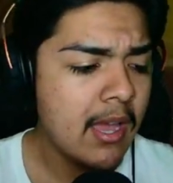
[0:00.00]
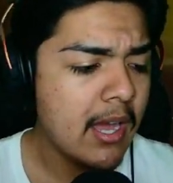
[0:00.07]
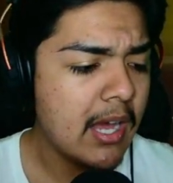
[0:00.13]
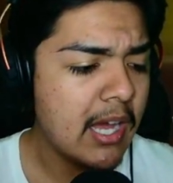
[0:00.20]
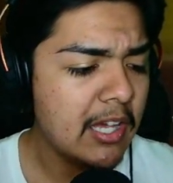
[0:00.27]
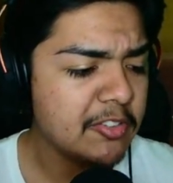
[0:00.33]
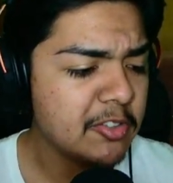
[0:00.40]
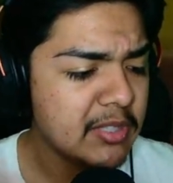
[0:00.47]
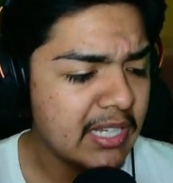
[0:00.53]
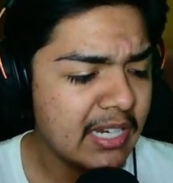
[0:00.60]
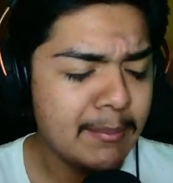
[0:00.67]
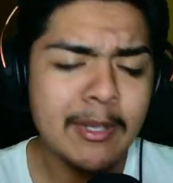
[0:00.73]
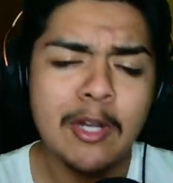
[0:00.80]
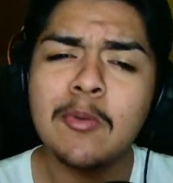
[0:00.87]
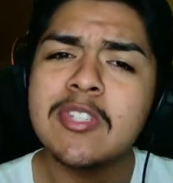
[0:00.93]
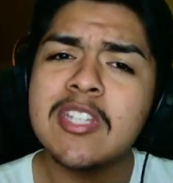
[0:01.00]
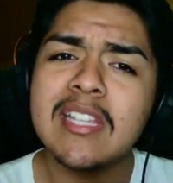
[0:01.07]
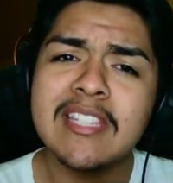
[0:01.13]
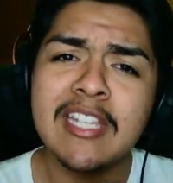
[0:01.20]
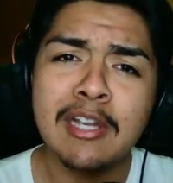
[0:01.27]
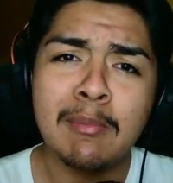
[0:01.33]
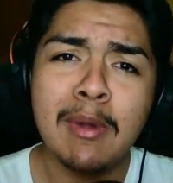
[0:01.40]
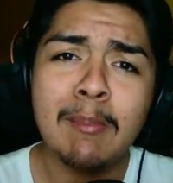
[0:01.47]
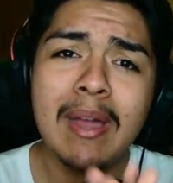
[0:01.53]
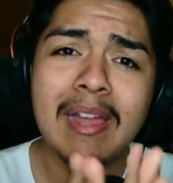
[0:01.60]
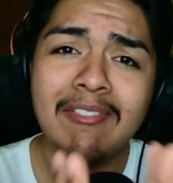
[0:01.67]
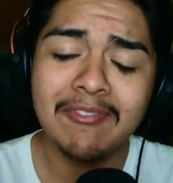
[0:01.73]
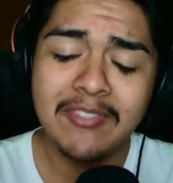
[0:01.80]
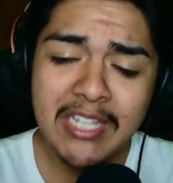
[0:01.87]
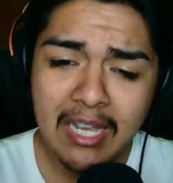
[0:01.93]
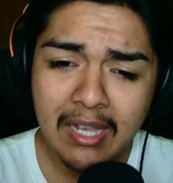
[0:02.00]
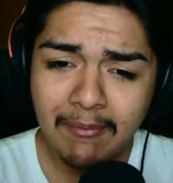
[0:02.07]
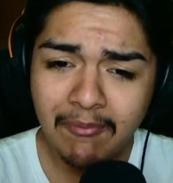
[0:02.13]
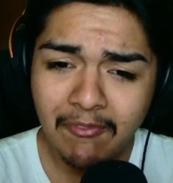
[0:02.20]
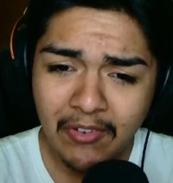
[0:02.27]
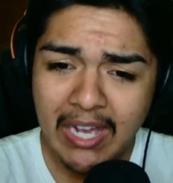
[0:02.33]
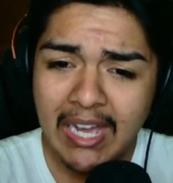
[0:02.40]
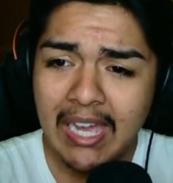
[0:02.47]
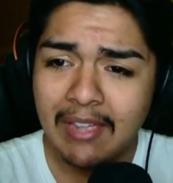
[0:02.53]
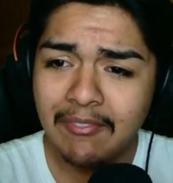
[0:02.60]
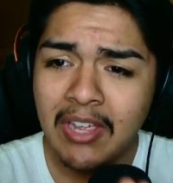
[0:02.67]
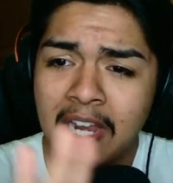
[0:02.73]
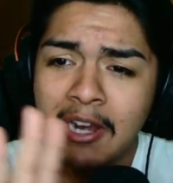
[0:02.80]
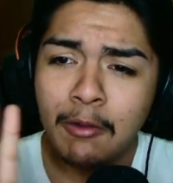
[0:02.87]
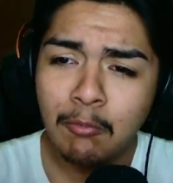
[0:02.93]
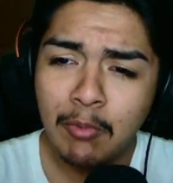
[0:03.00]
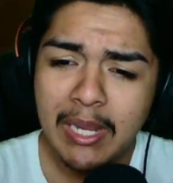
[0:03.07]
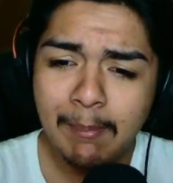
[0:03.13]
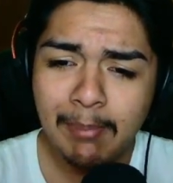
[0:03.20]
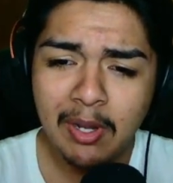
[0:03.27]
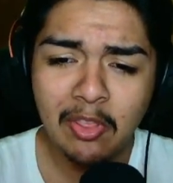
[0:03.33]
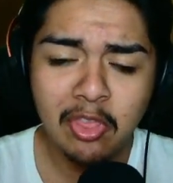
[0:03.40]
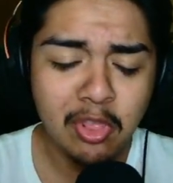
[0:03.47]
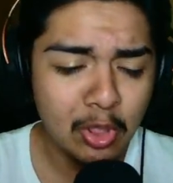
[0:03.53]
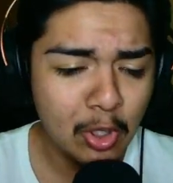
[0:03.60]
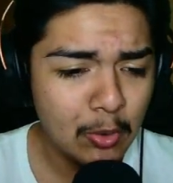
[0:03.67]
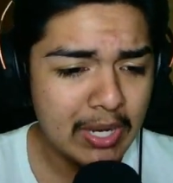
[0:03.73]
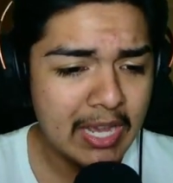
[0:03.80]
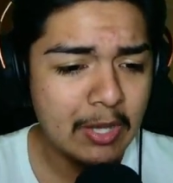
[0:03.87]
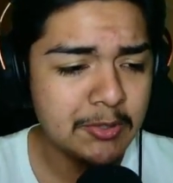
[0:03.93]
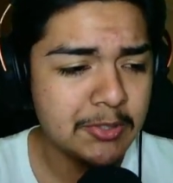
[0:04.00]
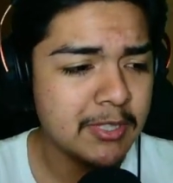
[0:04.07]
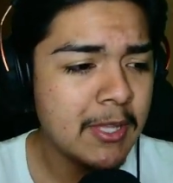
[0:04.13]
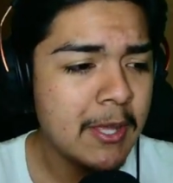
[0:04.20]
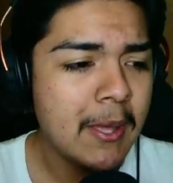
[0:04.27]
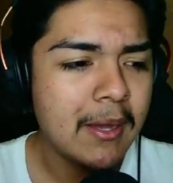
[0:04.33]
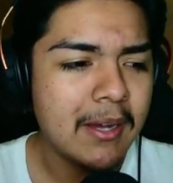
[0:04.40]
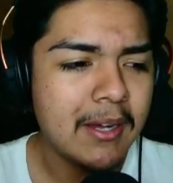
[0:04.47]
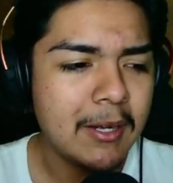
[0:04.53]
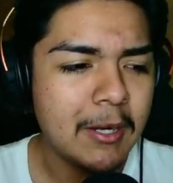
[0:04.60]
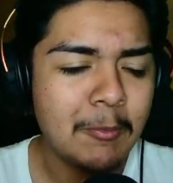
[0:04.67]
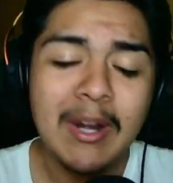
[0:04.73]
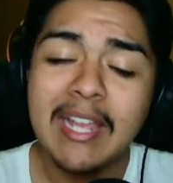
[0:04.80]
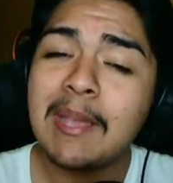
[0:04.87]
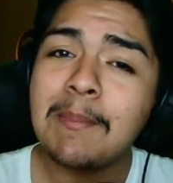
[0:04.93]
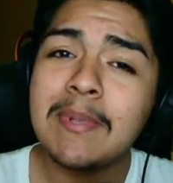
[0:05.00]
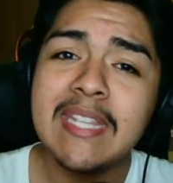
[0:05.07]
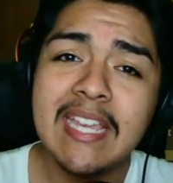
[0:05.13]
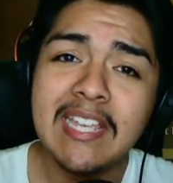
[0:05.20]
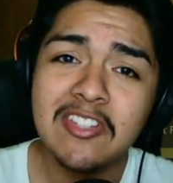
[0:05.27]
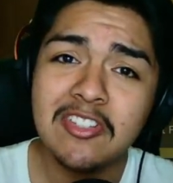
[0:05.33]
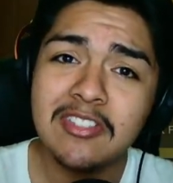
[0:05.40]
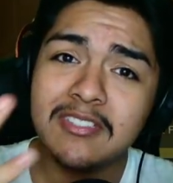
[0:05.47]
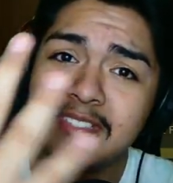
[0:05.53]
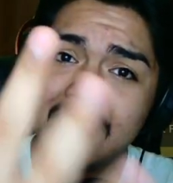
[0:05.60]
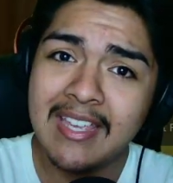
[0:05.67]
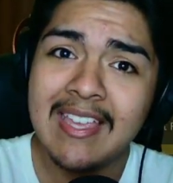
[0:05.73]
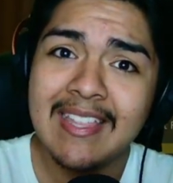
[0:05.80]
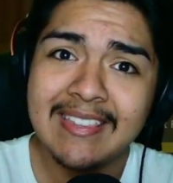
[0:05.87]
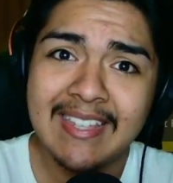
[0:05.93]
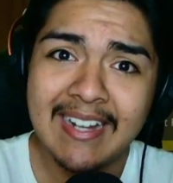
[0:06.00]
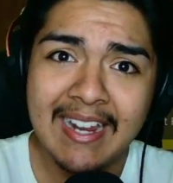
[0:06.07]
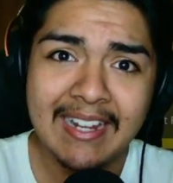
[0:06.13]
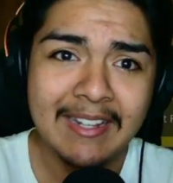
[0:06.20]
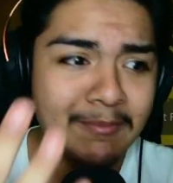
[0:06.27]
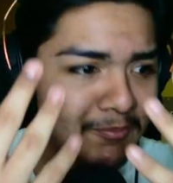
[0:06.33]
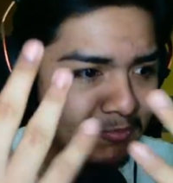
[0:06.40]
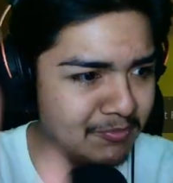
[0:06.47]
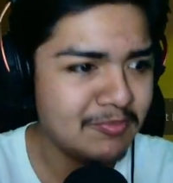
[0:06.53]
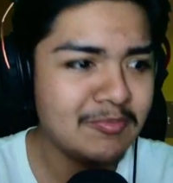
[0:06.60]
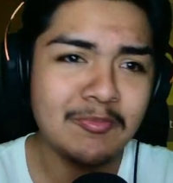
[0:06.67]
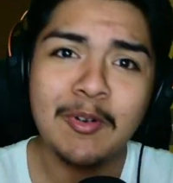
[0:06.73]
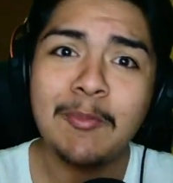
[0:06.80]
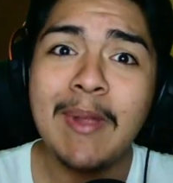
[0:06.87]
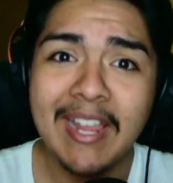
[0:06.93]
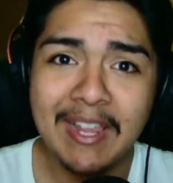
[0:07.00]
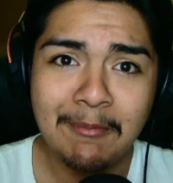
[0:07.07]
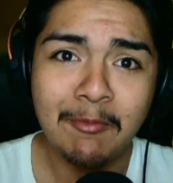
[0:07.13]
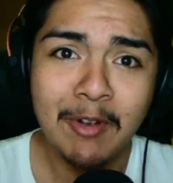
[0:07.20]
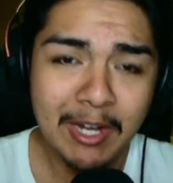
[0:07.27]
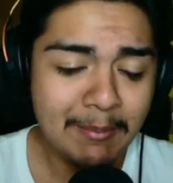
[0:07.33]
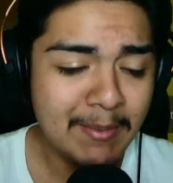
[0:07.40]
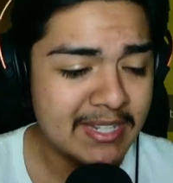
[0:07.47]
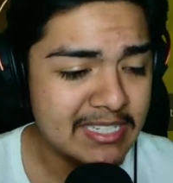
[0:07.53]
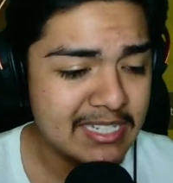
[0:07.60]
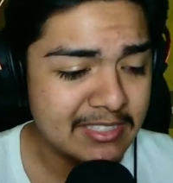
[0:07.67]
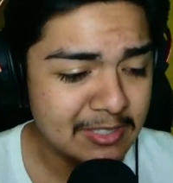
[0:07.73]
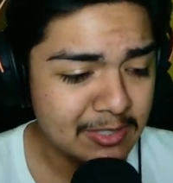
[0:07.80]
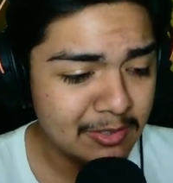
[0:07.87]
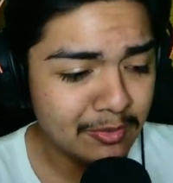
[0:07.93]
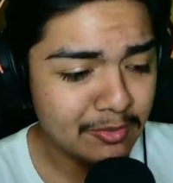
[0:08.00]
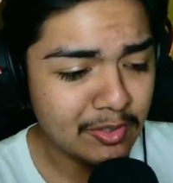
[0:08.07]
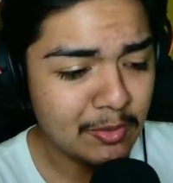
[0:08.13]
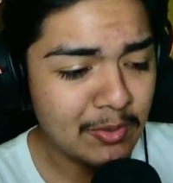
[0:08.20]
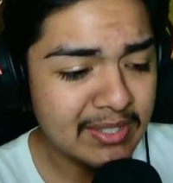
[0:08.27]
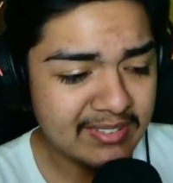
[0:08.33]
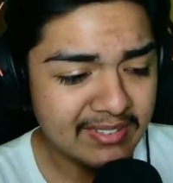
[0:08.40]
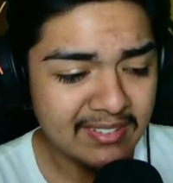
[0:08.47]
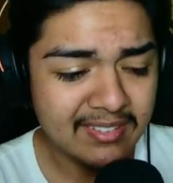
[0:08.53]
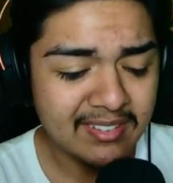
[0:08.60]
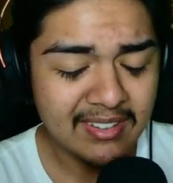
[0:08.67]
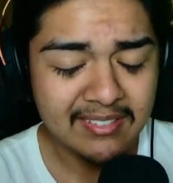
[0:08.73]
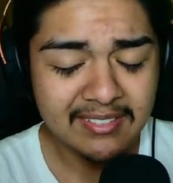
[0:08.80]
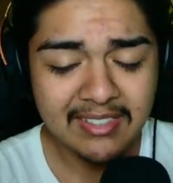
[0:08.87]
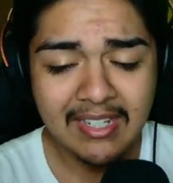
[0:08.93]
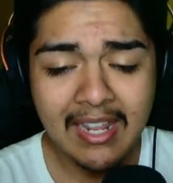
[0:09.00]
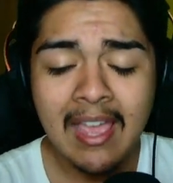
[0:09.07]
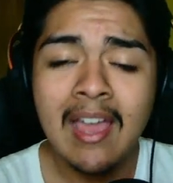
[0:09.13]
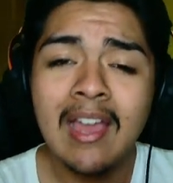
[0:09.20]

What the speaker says: So yeah, let me know what y'all think about my top 5 Rebirth loadouts recommendations that I recommend y'all to use for the rest of the season.